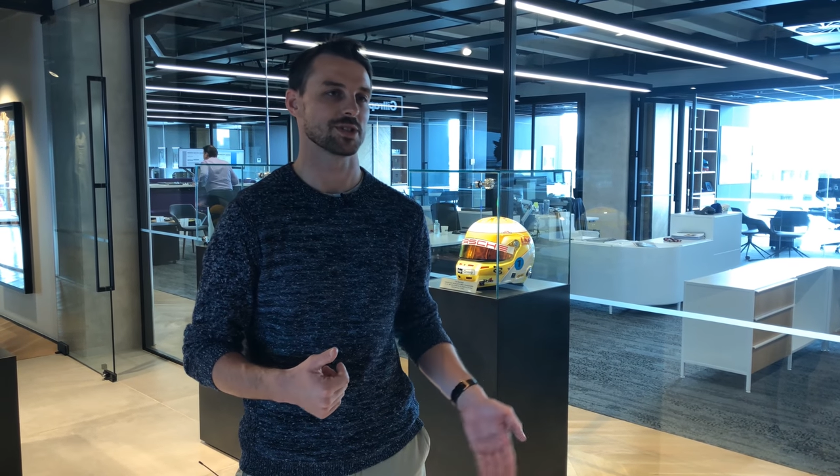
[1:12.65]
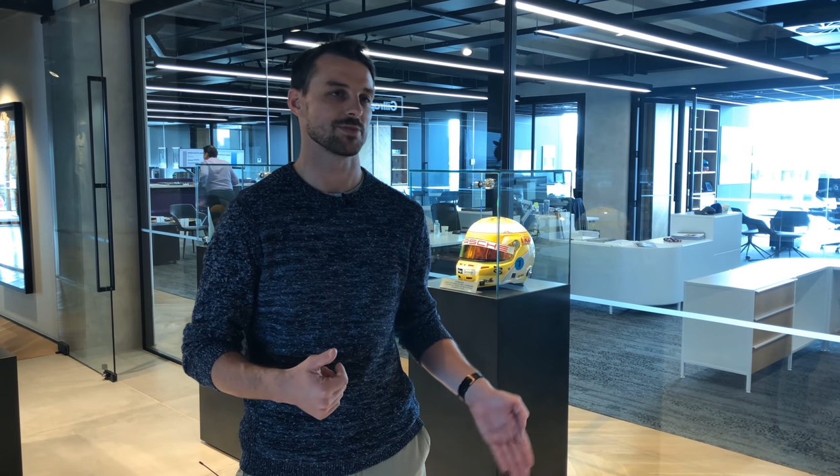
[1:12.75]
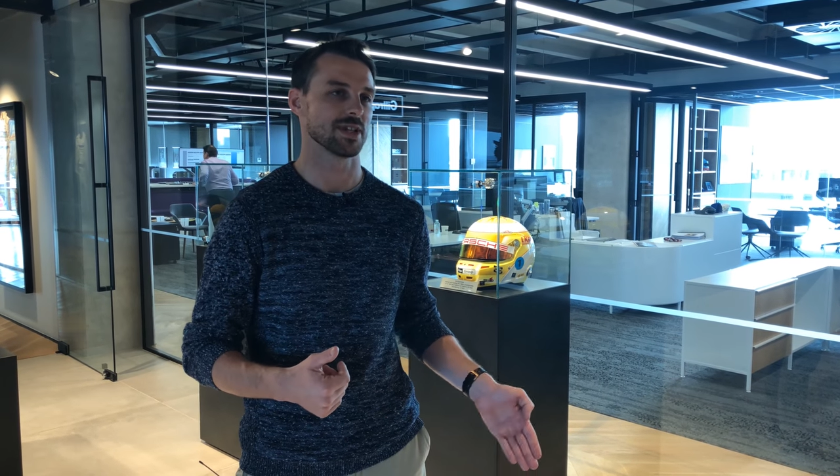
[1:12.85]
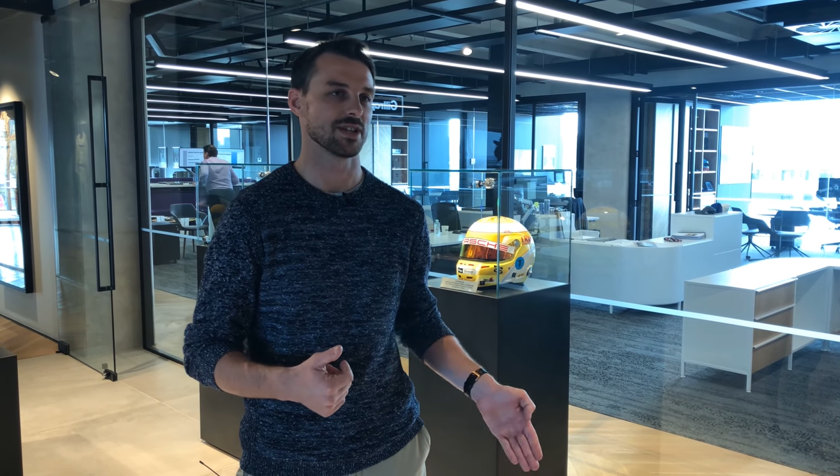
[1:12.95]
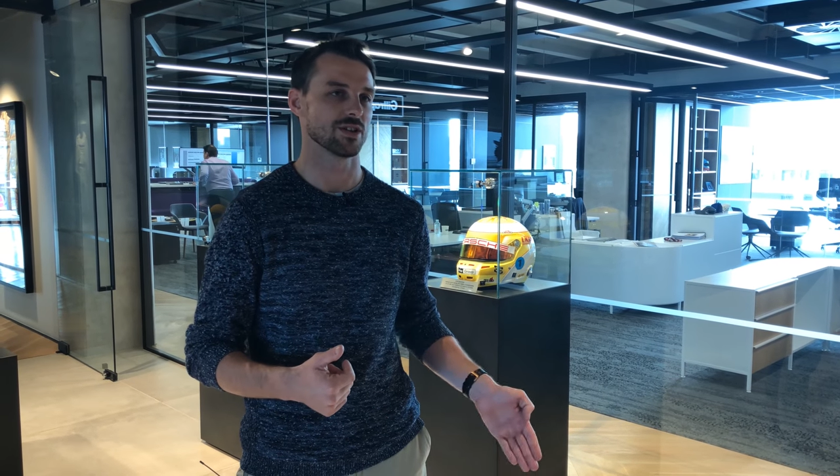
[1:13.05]
to
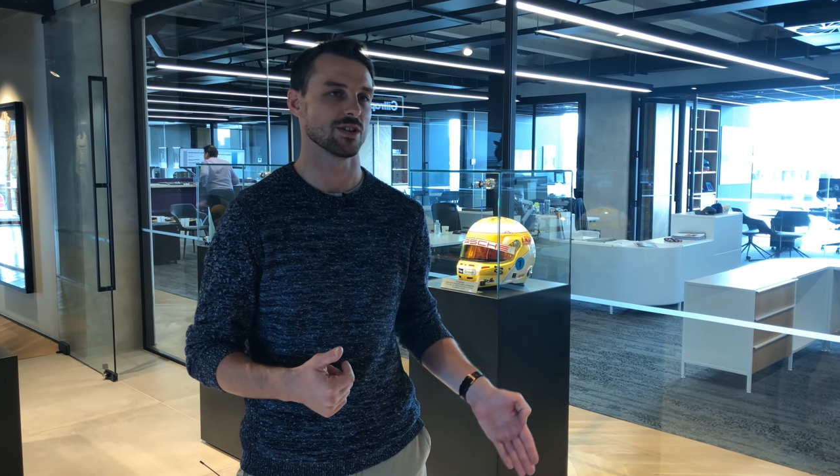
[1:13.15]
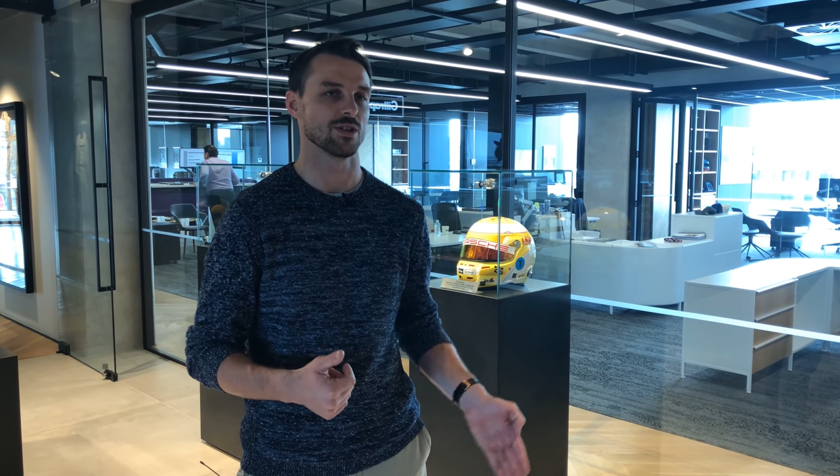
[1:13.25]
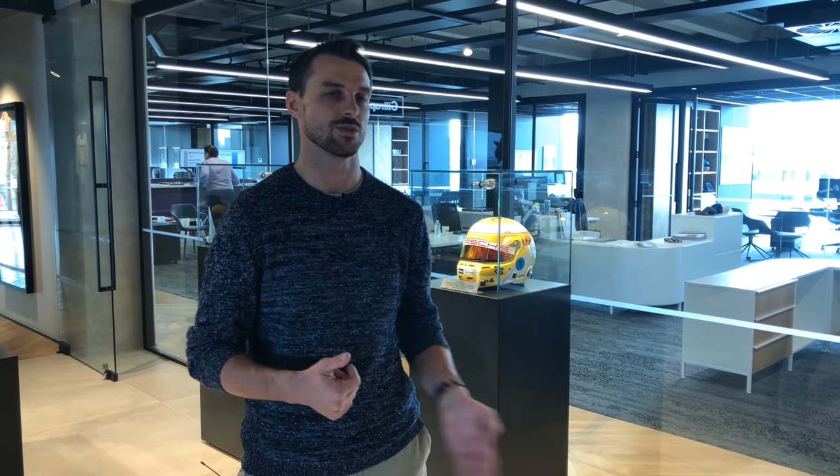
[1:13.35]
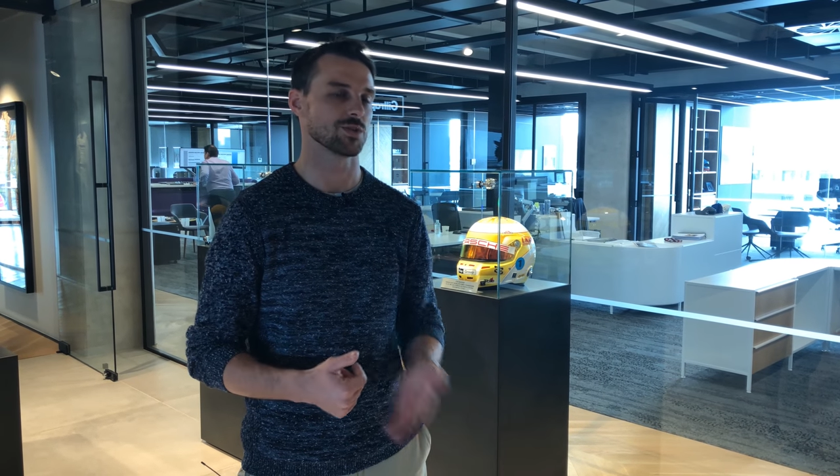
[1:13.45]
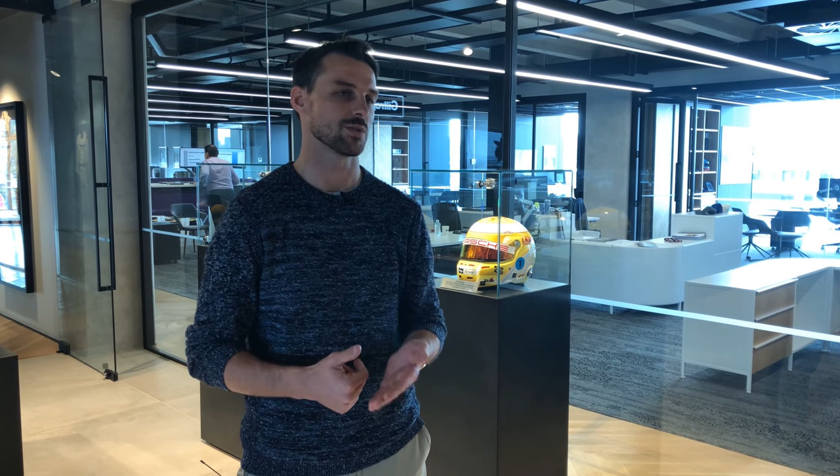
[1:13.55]
speed
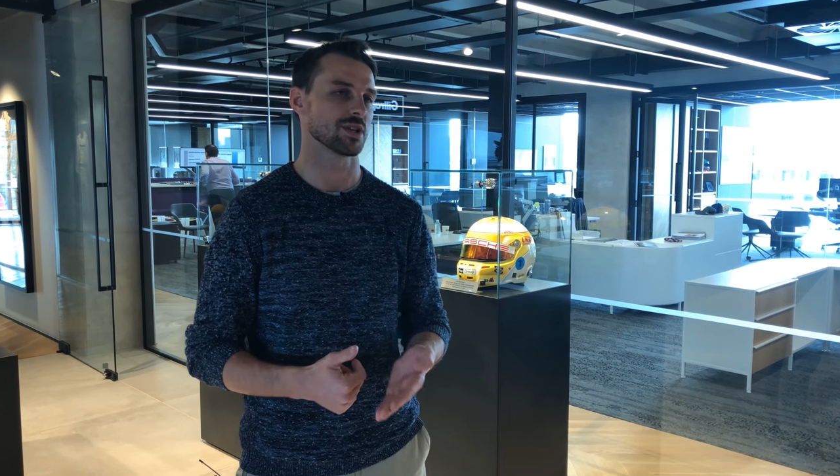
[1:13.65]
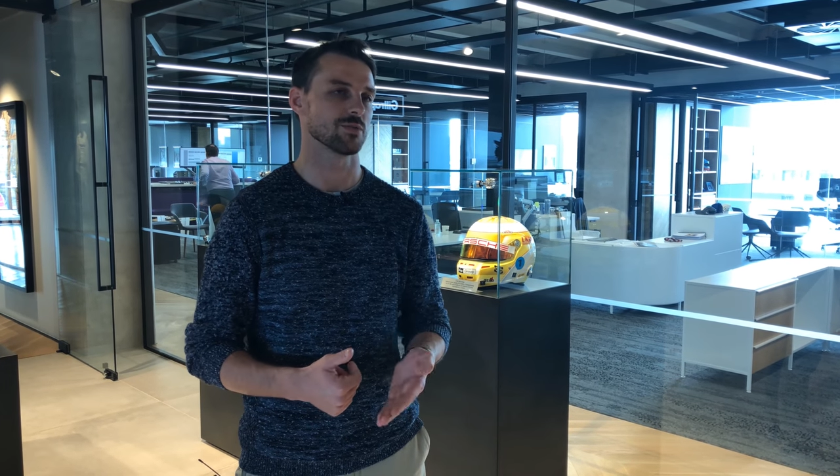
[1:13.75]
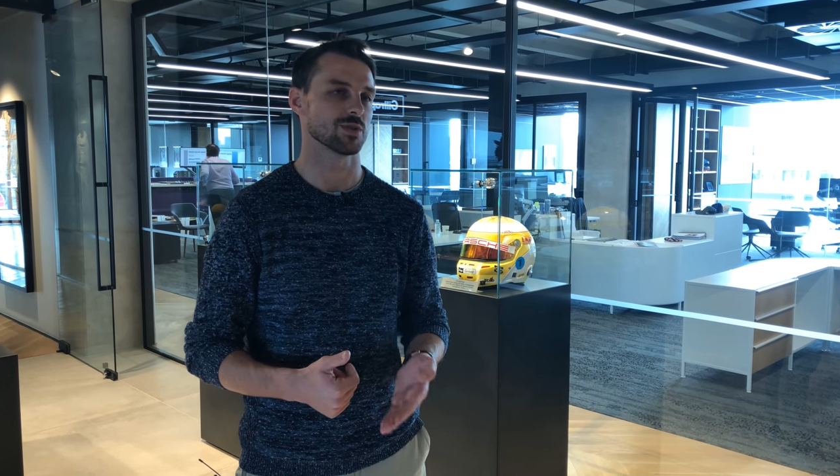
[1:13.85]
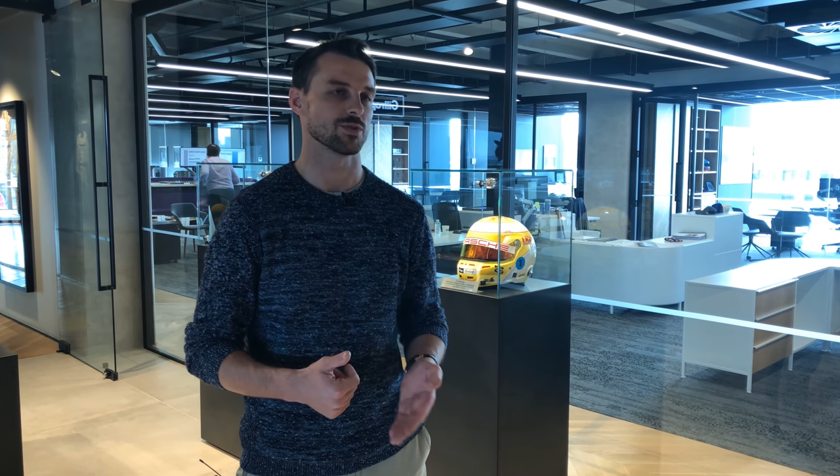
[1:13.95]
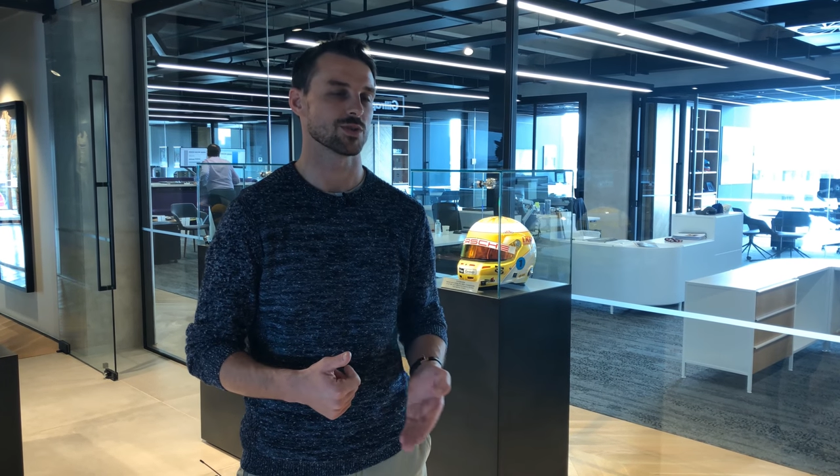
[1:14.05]
loads quicker
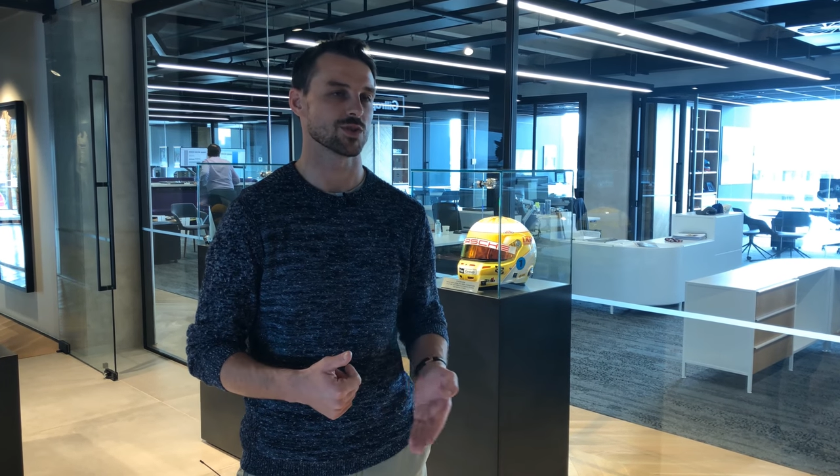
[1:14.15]
with all the